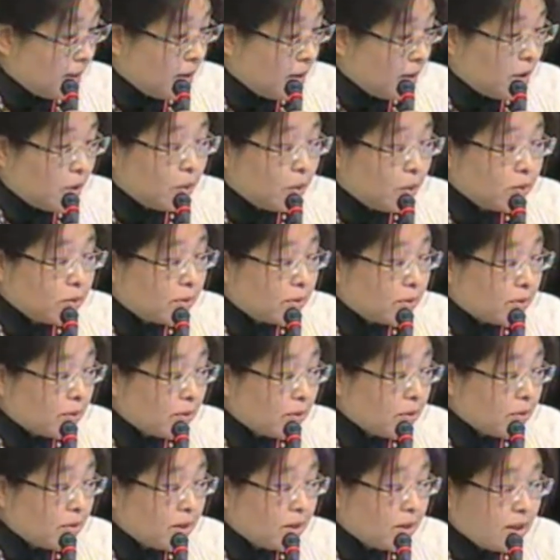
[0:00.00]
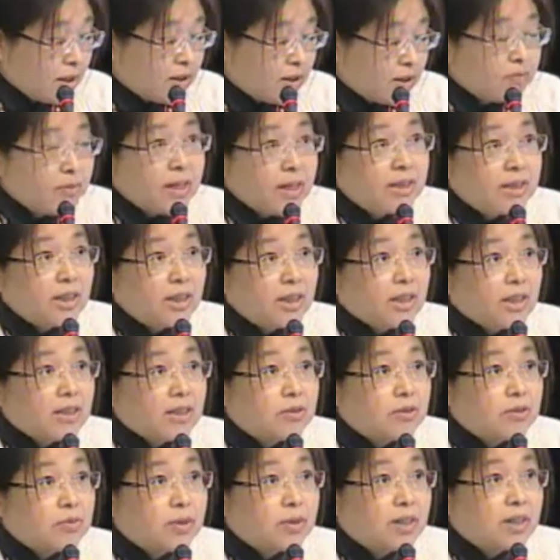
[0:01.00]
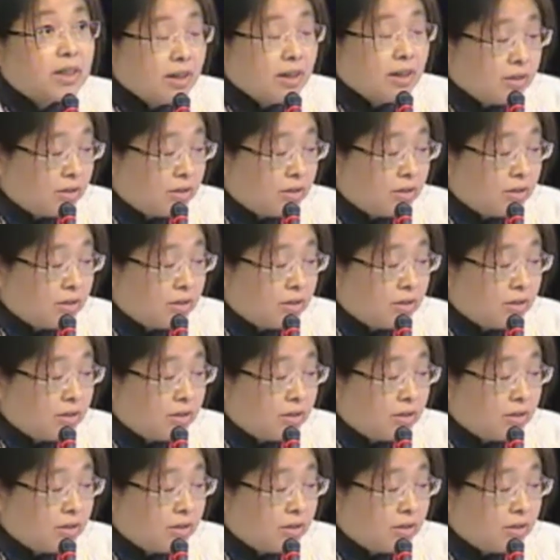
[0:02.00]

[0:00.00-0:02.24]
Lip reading: All through these meetings, we can